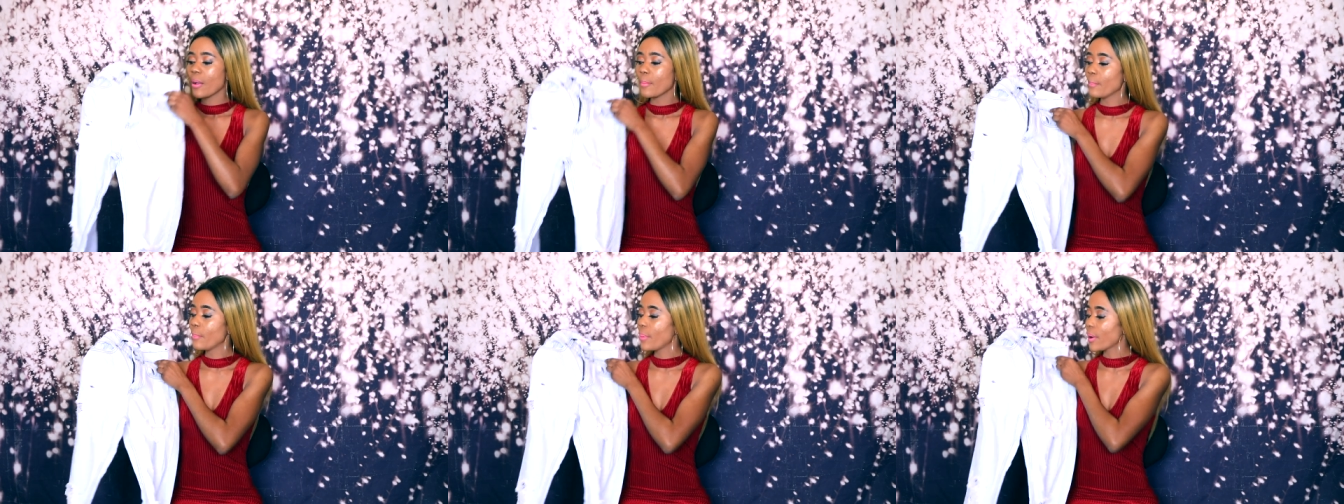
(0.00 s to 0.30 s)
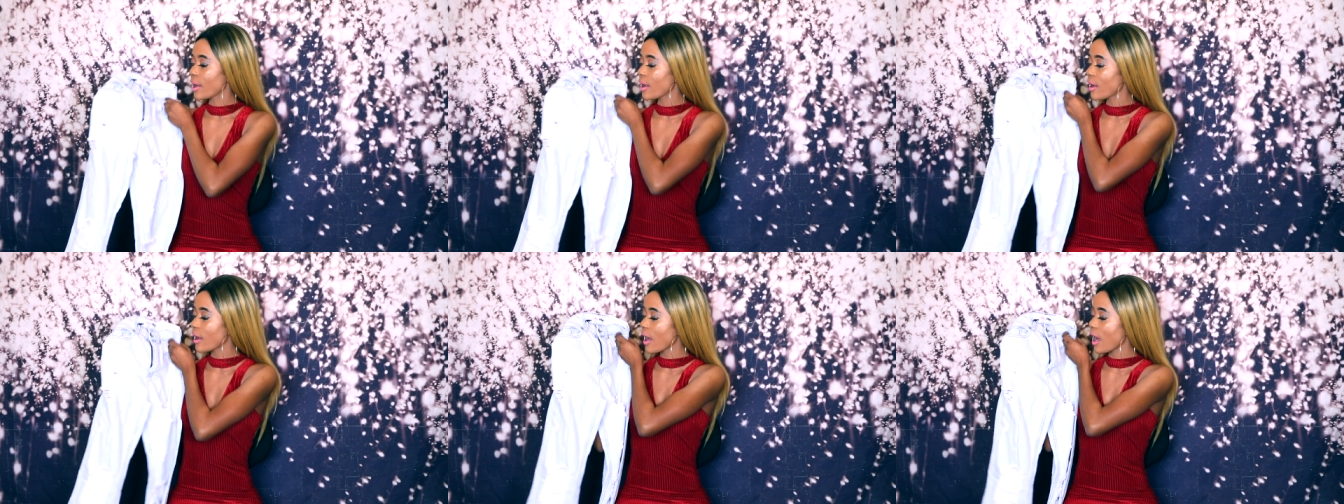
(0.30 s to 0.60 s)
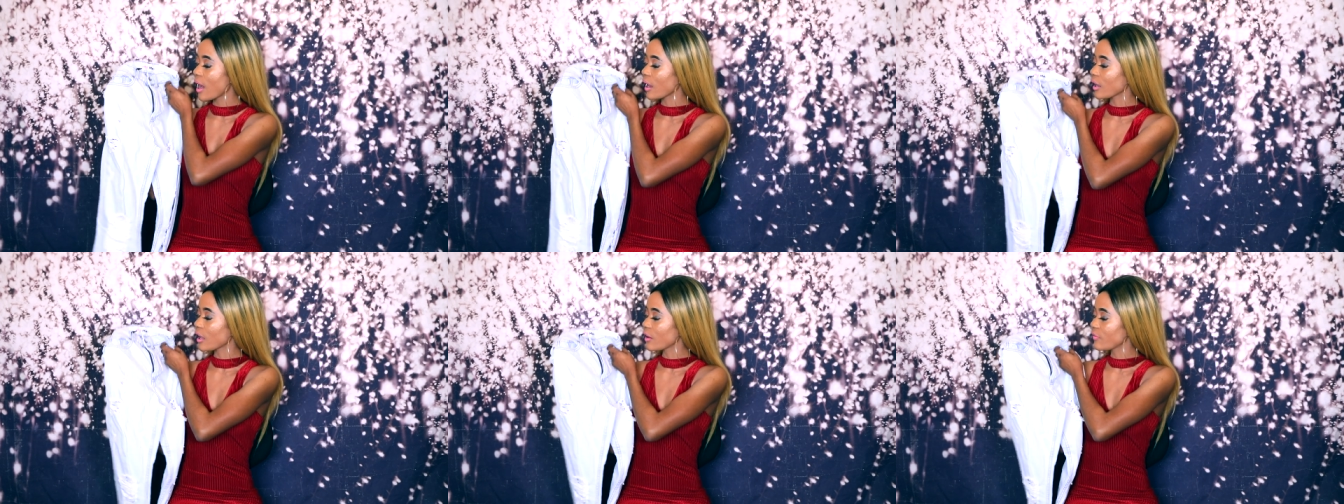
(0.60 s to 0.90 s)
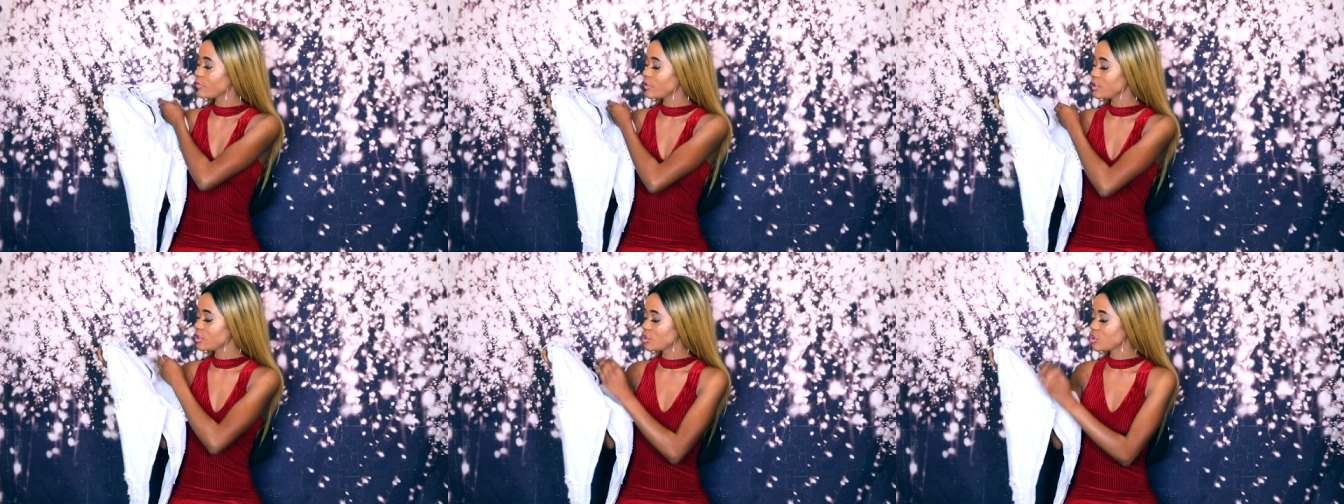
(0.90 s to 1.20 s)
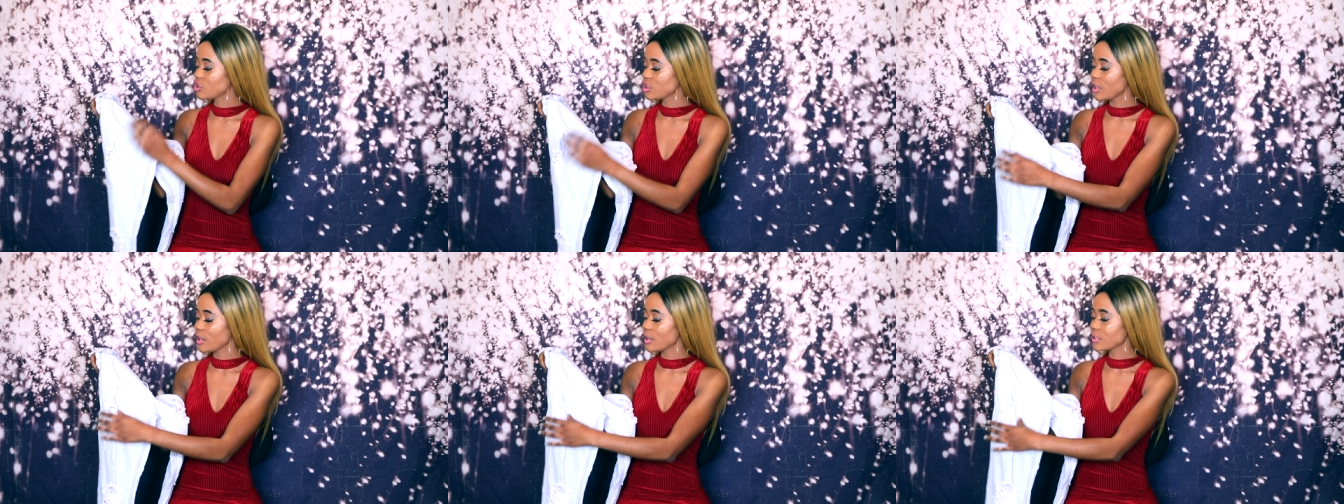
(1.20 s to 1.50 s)
but i love these
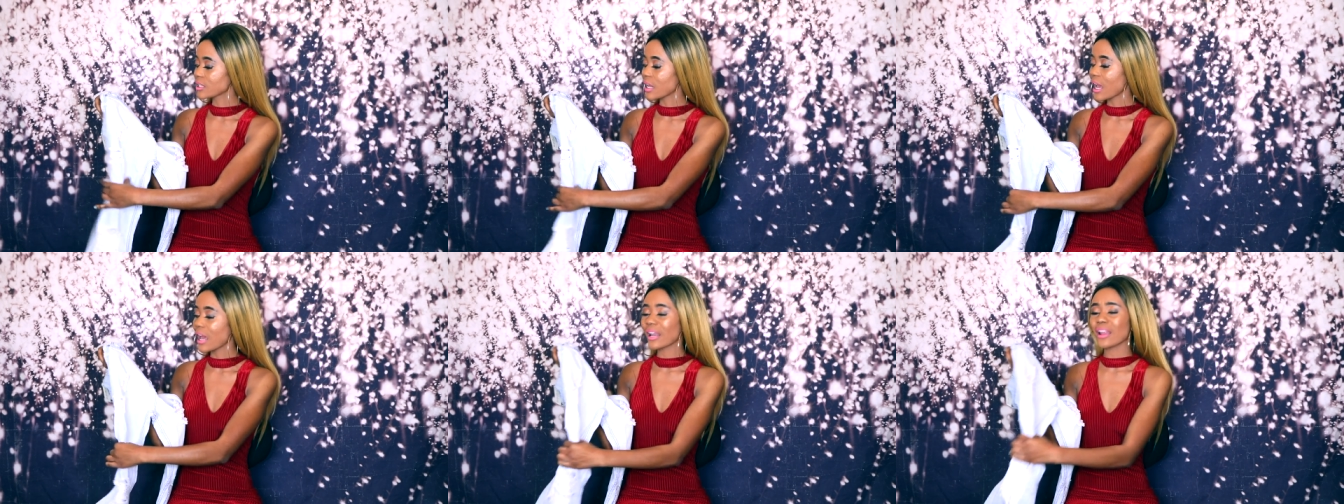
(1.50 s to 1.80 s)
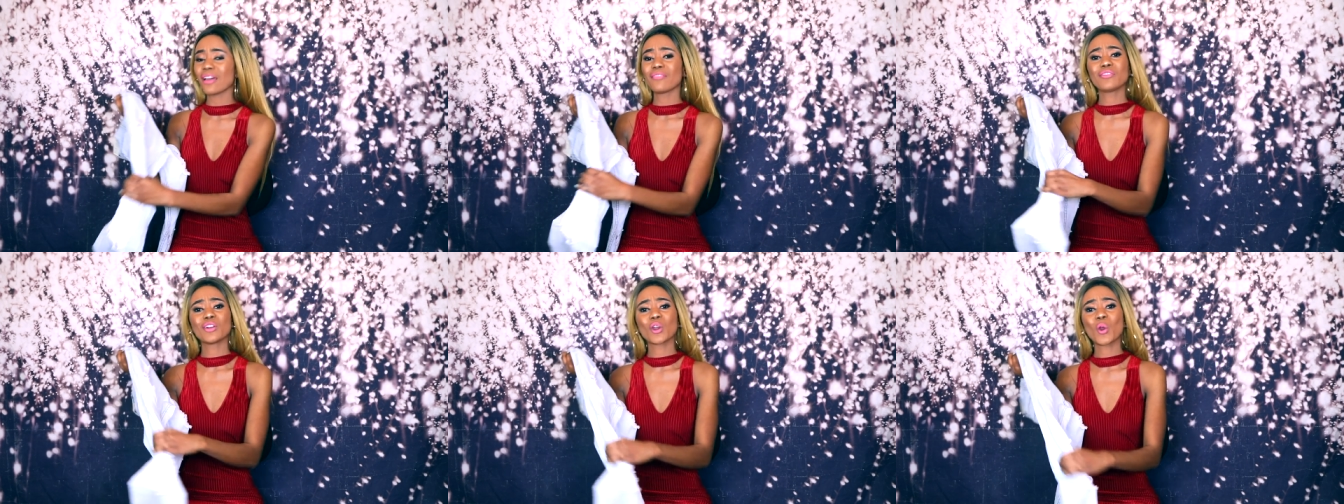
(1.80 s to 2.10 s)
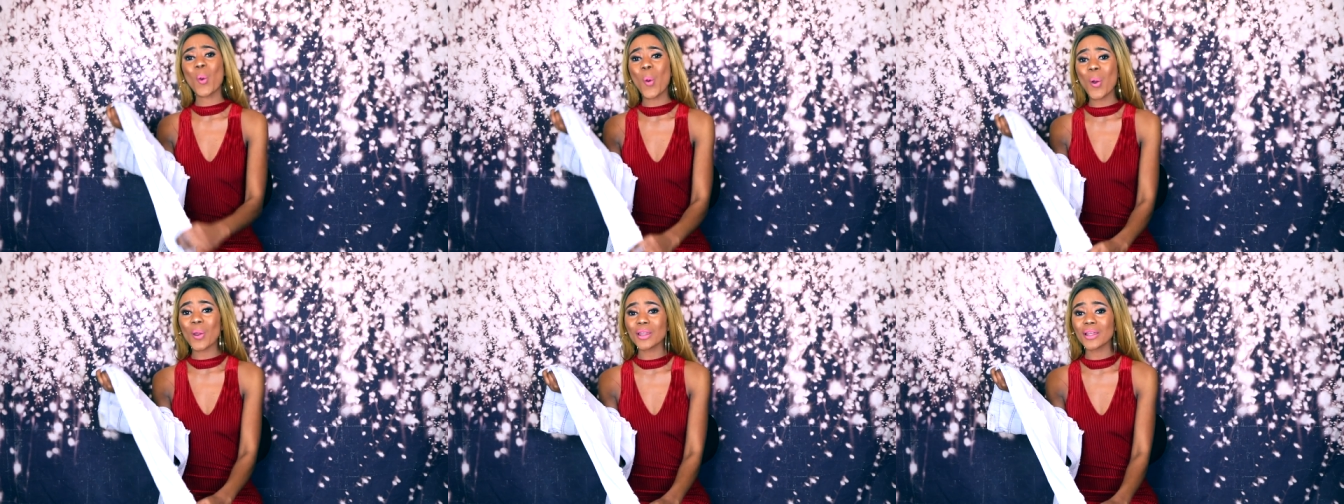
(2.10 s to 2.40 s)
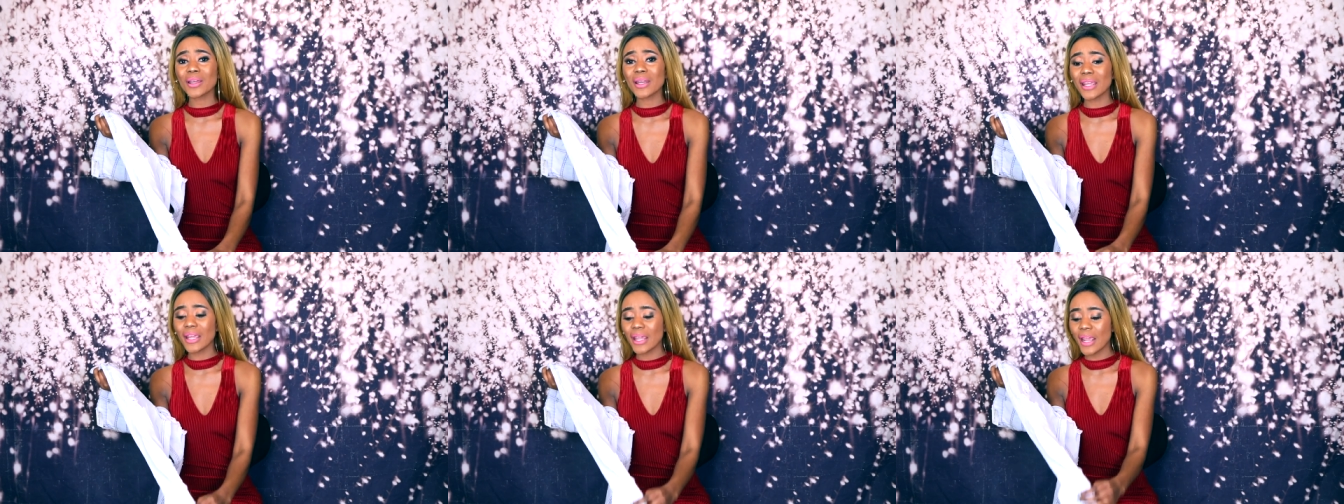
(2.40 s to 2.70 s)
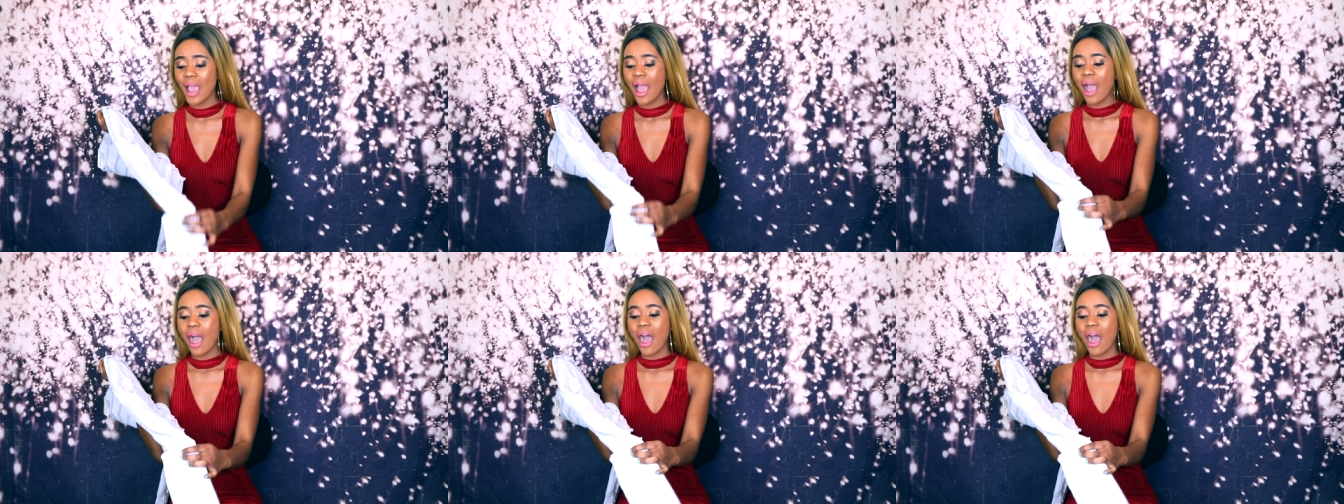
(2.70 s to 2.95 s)
jeans i love the quality